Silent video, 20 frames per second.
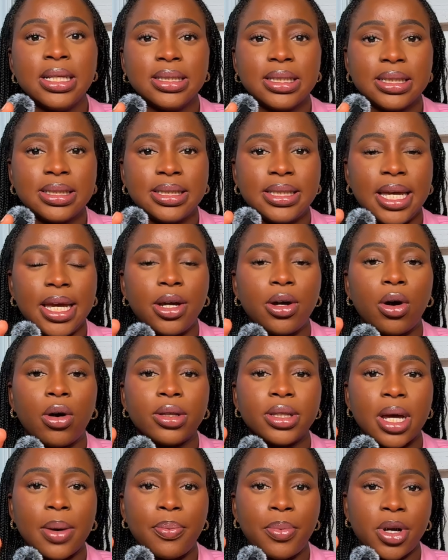to take
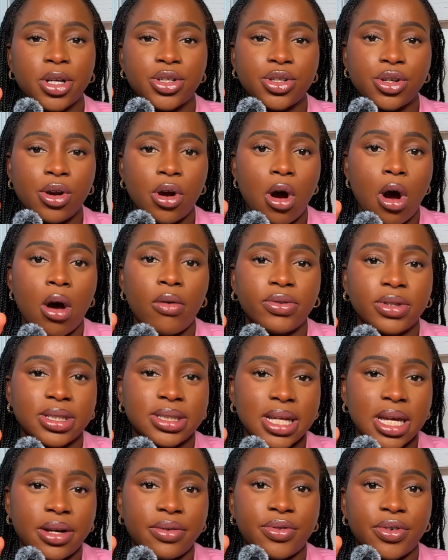all that pressure off the
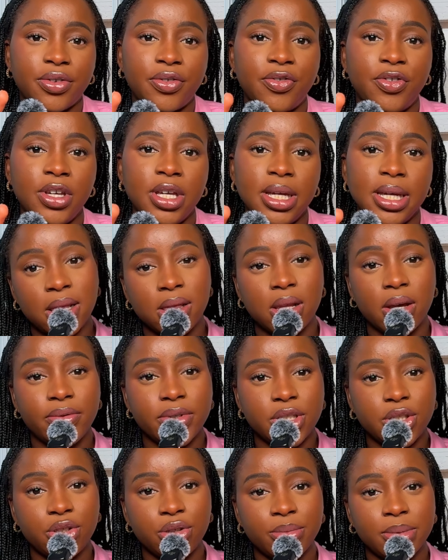side of your feet. I love
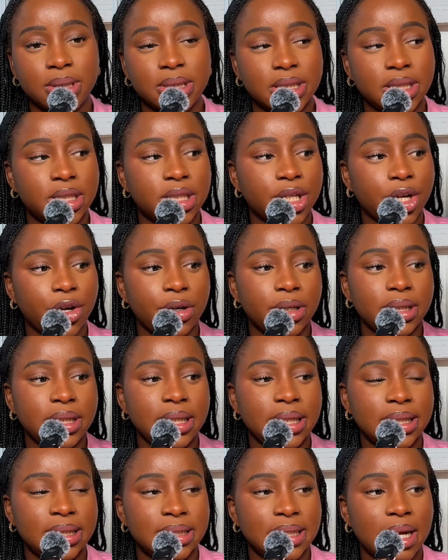it so much. It's
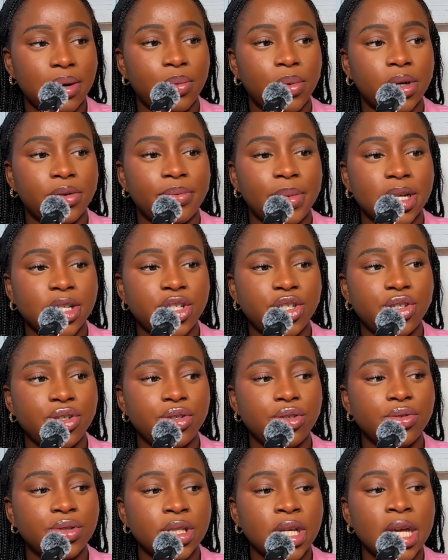currently inside one of my
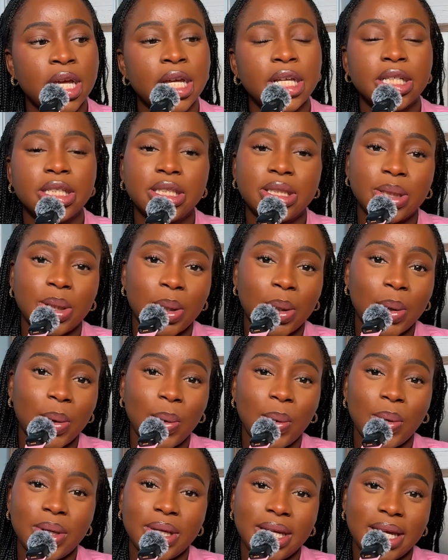shoes. So
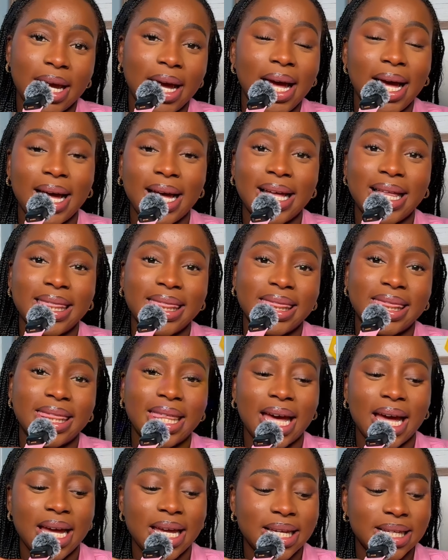yeah,
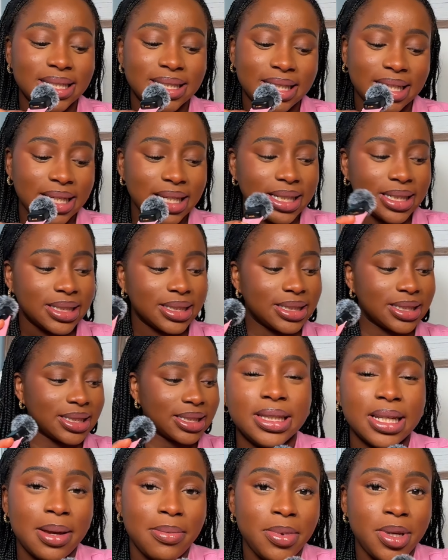that is it.
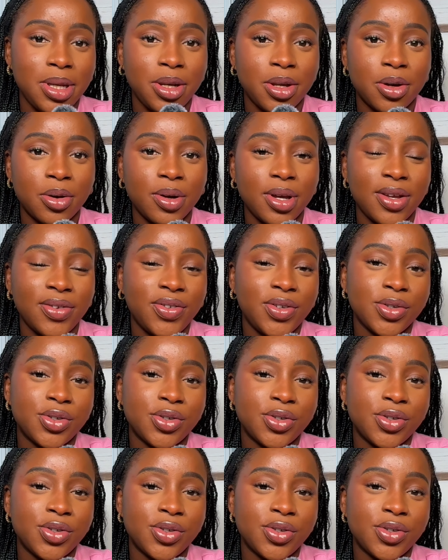Let me know if